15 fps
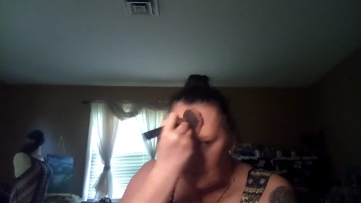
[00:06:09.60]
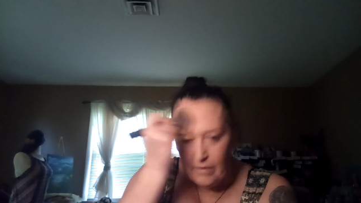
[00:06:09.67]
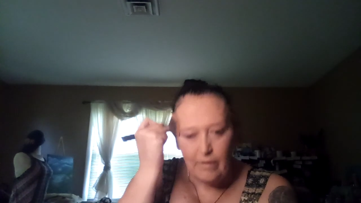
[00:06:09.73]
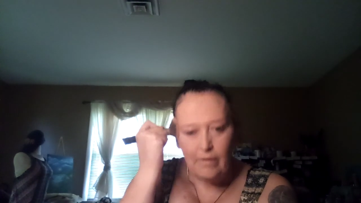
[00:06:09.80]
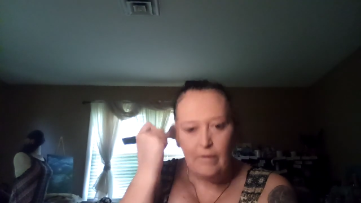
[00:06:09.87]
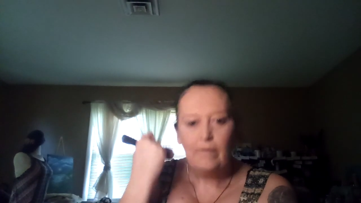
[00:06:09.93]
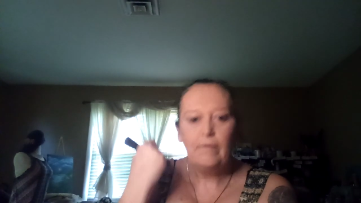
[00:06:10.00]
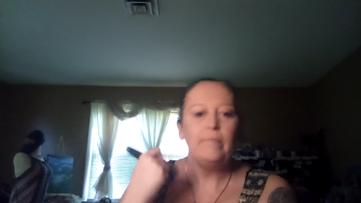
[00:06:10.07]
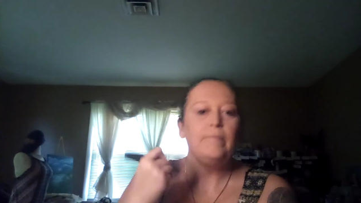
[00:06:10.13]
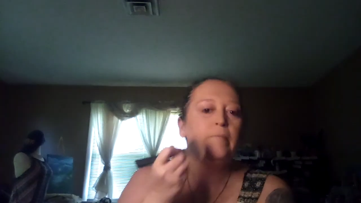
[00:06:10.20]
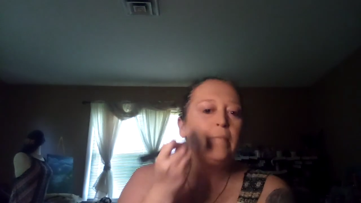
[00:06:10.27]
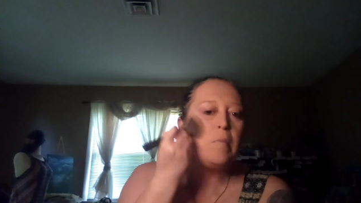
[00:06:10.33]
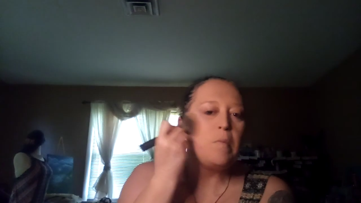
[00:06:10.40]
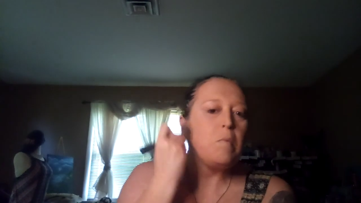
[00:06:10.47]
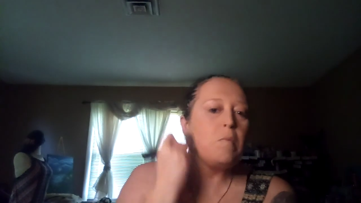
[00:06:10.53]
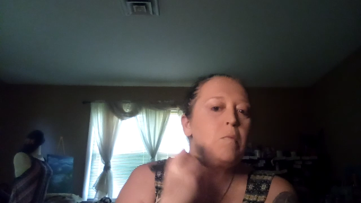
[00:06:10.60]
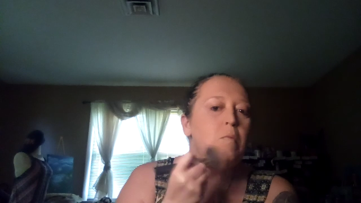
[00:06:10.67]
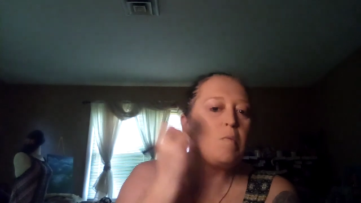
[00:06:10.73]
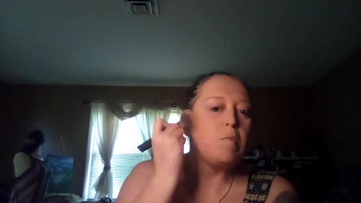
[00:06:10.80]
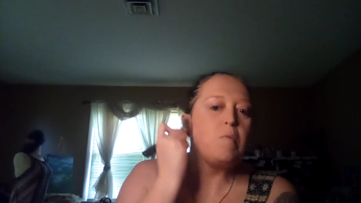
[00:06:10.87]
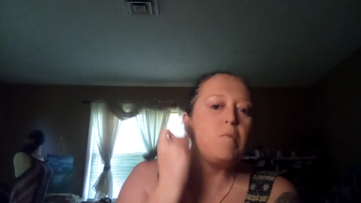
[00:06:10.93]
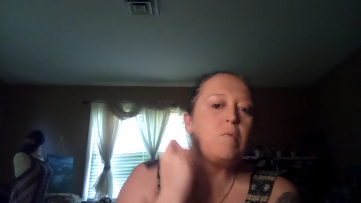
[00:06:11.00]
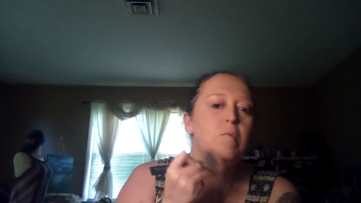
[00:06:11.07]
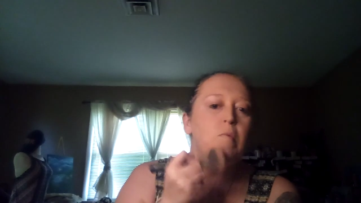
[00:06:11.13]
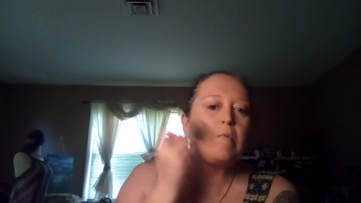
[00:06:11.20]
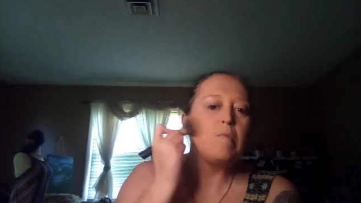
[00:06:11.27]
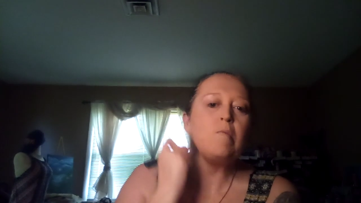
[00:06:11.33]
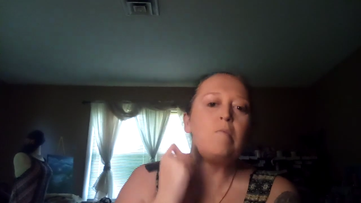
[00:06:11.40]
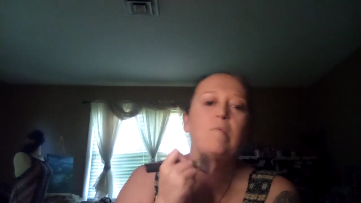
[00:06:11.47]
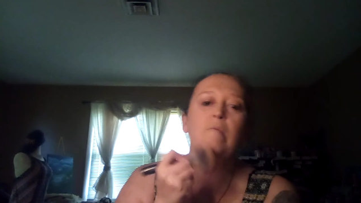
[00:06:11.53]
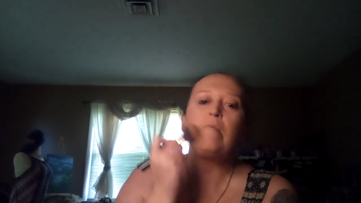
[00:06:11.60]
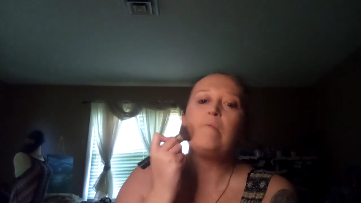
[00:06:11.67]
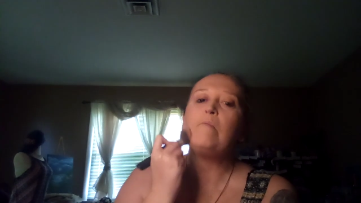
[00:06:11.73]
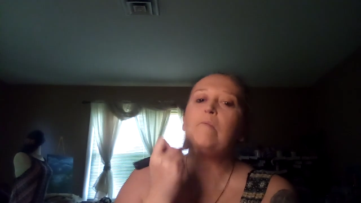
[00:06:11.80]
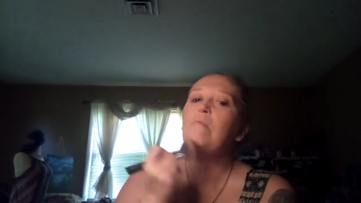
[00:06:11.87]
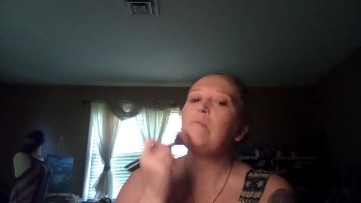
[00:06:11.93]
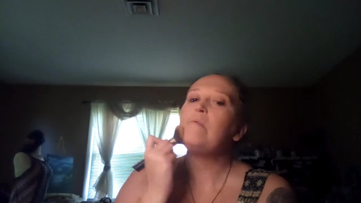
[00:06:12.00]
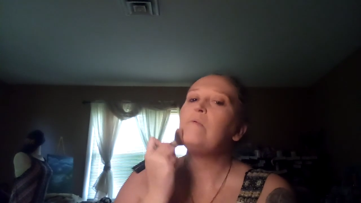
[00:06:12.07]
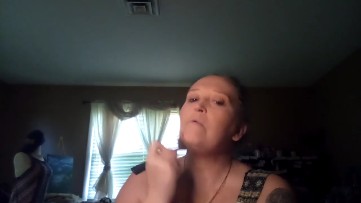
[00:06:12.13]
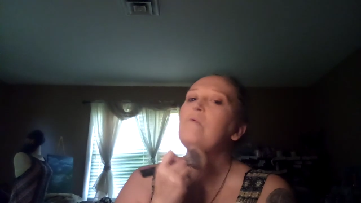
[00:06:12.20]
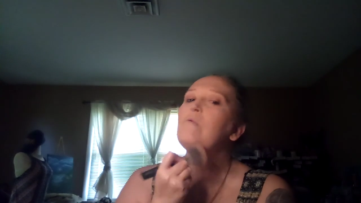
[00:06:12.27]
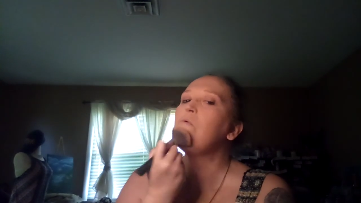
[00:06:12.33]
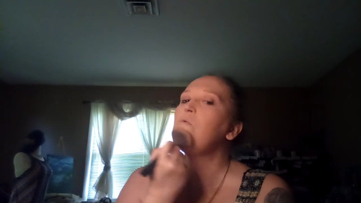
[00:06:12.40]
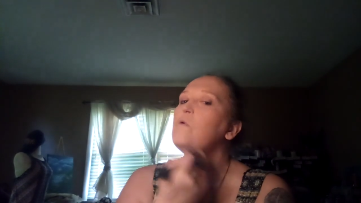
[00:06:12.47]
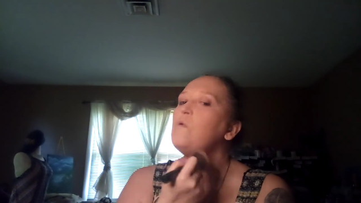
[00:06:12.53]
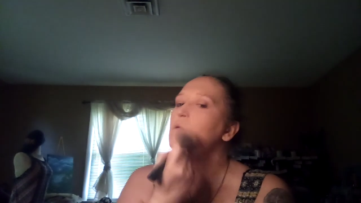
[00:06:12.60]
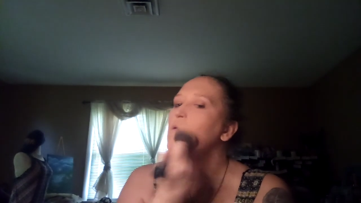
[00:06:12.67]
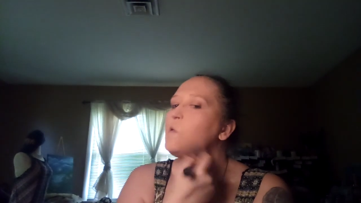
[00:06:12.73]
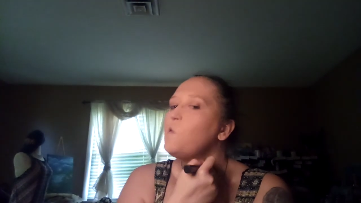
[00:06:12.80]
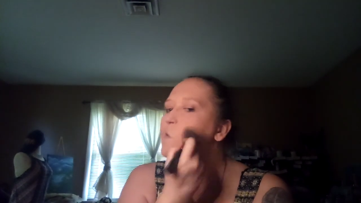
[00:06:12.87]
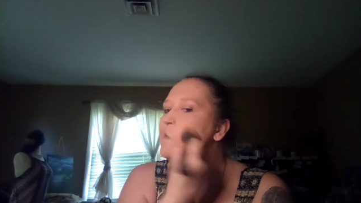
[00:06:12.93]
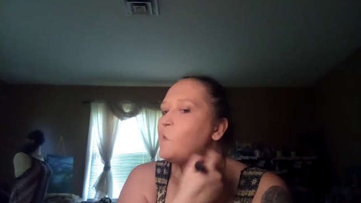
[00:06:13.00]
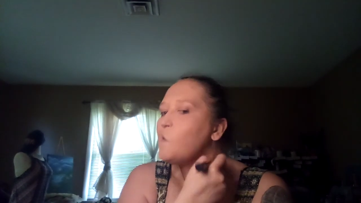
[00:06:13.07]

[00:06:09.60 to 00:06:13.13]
Nobody speaks.